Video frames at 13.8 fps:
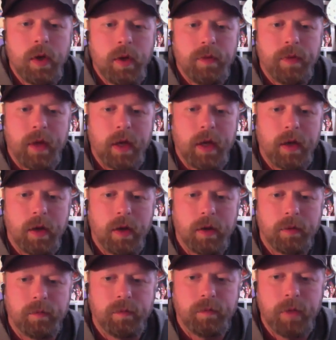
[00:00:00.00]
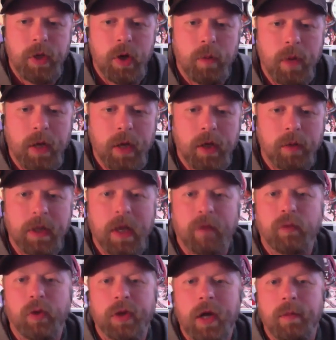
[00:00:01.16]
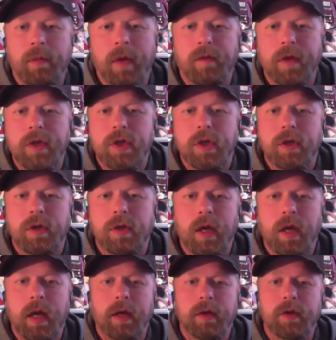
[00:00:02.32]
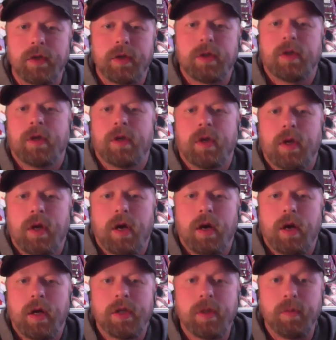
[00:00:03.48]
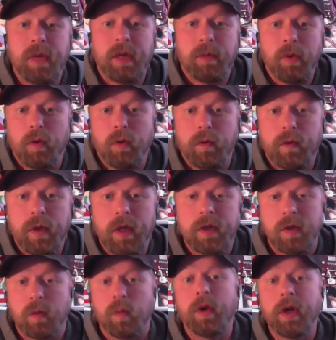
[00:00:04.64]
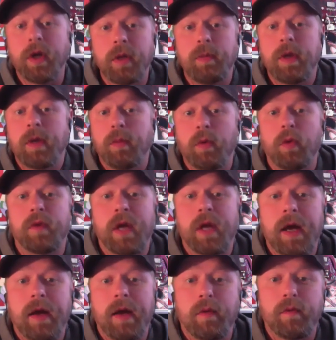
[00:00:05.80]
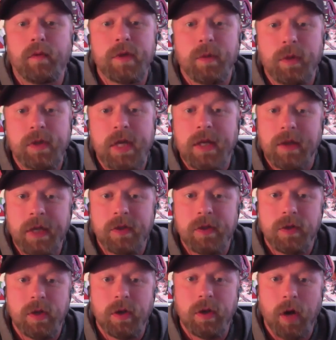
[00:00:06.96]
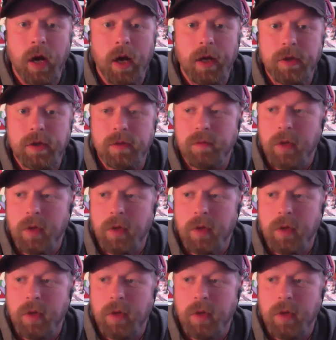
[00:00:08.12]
that, I'm not going to be left without my vision. And it's a big move. It's a really big move to have someone take lasers to your eyes,